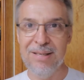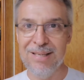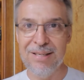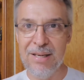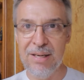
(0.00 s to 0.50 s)

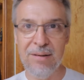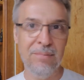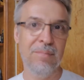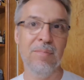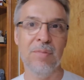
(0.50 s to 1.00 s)

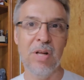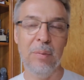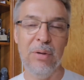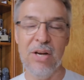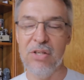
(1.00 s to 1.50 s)
Disney,
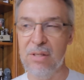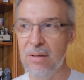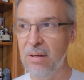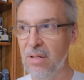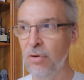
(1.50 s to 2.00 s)

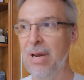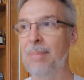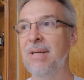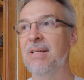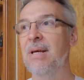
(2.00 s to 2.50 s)
Celebration, you
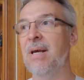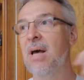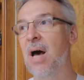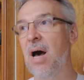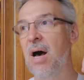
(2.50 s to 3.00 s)
name it.
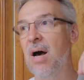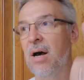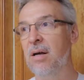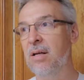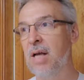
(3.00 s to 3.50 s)
A
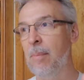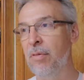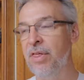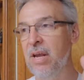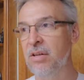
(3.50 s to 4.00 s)
uh,
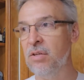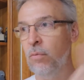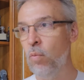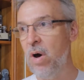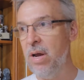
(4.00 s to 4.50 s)
couple
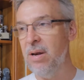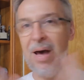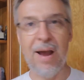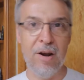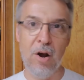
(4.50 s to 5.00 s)
things.
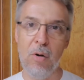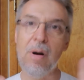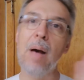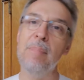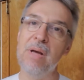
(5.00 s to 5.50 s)
One, I
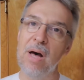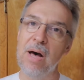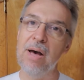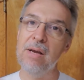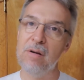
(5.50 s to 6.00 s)
know I'm
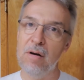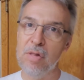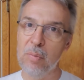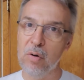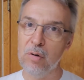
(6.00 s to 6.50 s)
behind
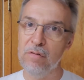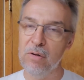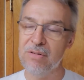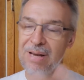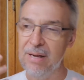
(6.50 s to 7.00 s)
on the book
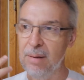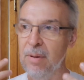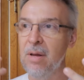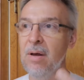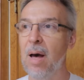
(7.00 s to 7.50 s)
reviews. I
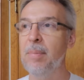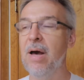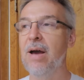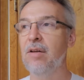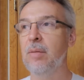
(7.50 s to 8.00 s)
am. I'm
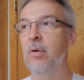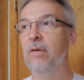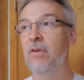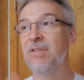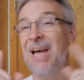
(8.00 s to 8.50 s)
behind on the book
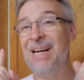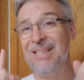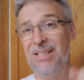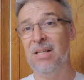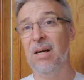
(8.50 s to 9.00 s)
reviews. I
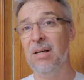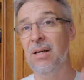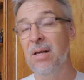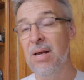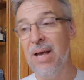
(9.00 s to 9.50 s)
got stuck.
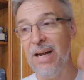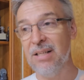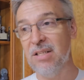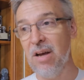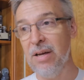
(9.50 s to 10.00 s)
I
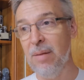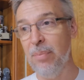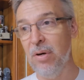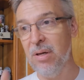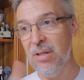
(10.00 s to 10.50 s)
got stuck in a
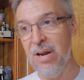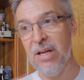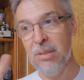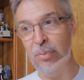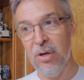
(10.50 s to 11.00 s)
book. The
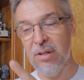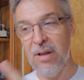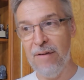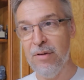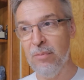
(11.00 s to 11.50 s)
next book
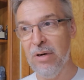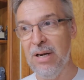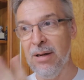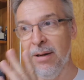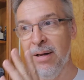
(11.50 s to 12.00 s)
that I've been
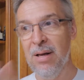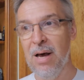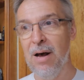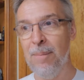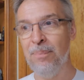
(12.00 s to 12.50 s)
reading,
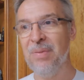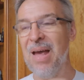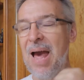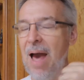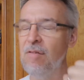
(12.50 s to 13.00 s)
um,
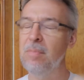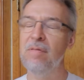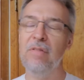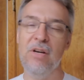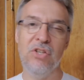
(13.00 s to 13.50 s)
haven't
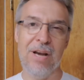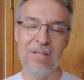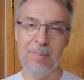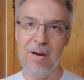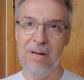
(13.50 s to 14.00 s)
been very
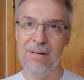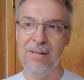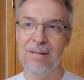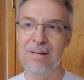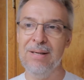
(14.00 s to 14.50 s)
jazzed about
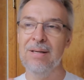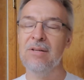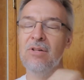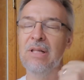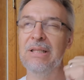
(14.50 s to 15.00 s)
it
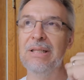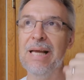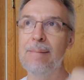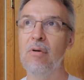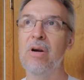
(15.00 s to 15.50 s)

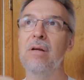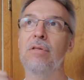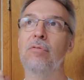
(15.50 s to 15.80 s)
laboring